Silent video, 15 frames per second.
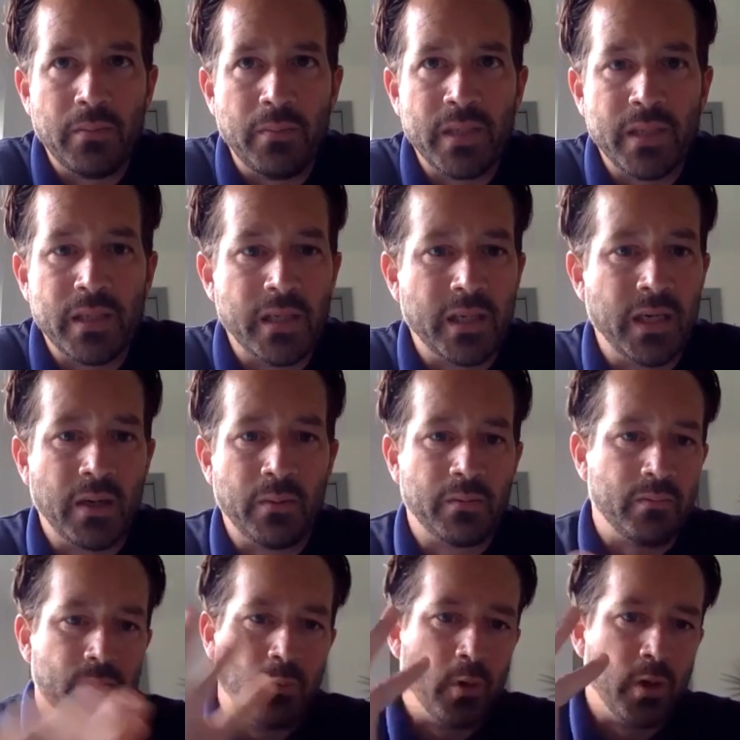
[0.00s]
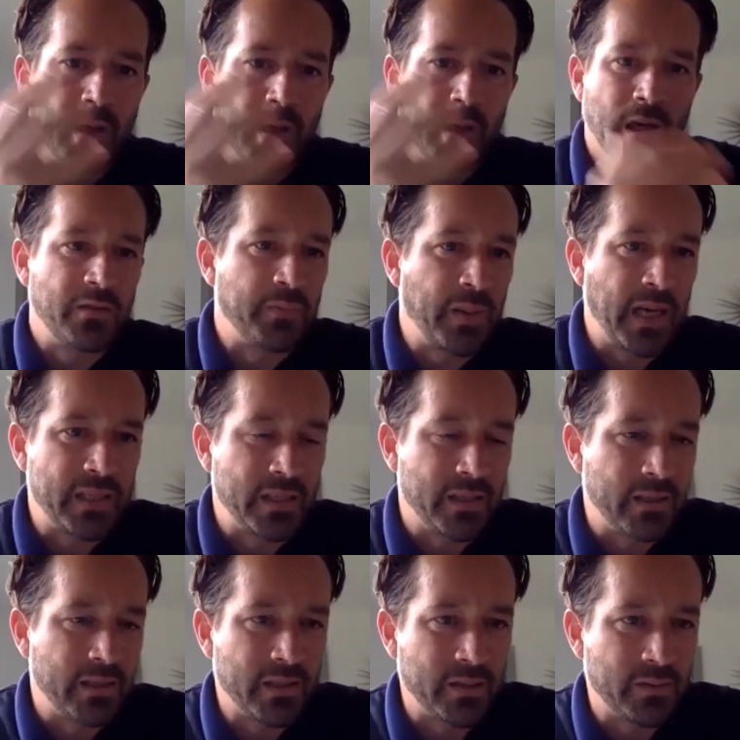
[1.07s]
business, work-life
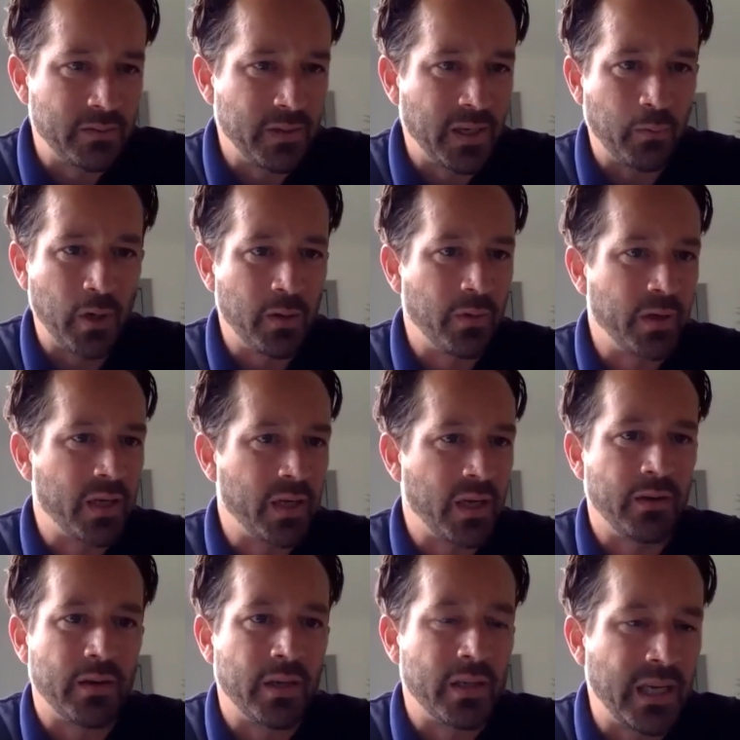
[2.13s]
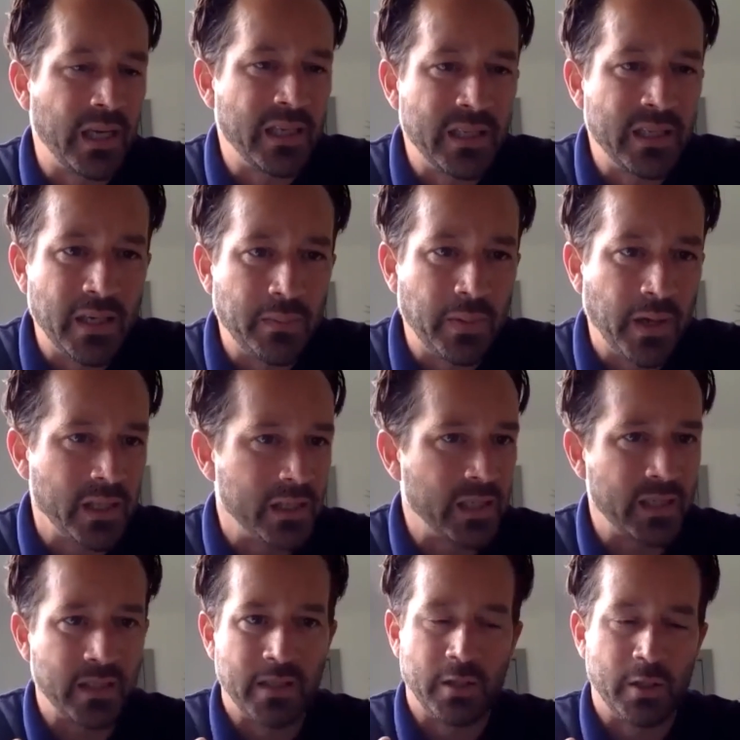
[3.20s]
patterns, where we're going on a day-to-day
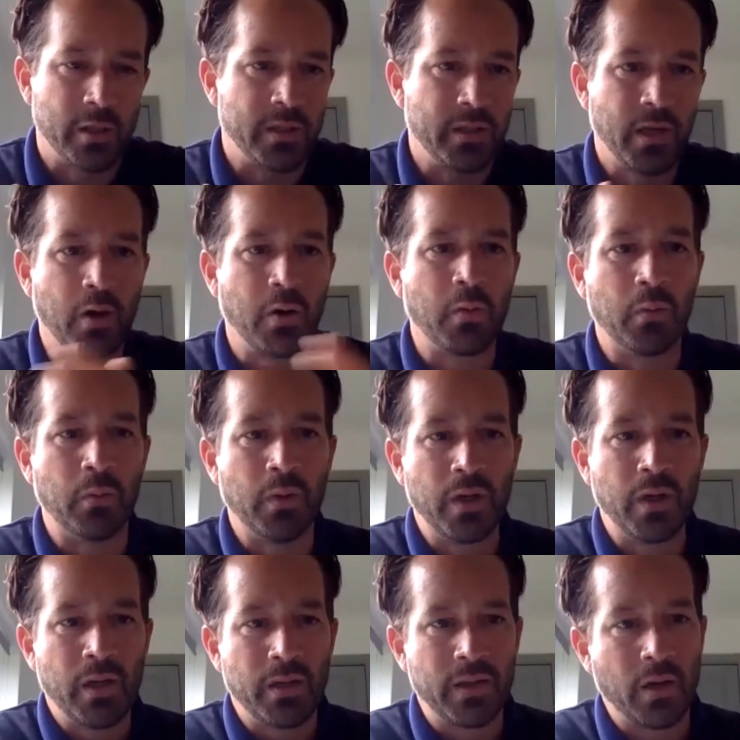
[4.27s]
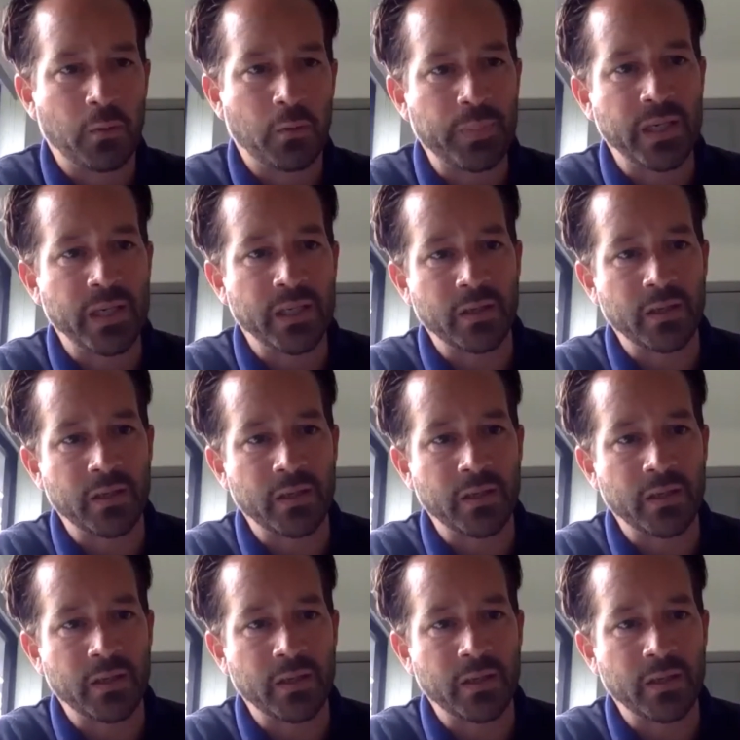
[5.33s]
basis, that just the whole piece.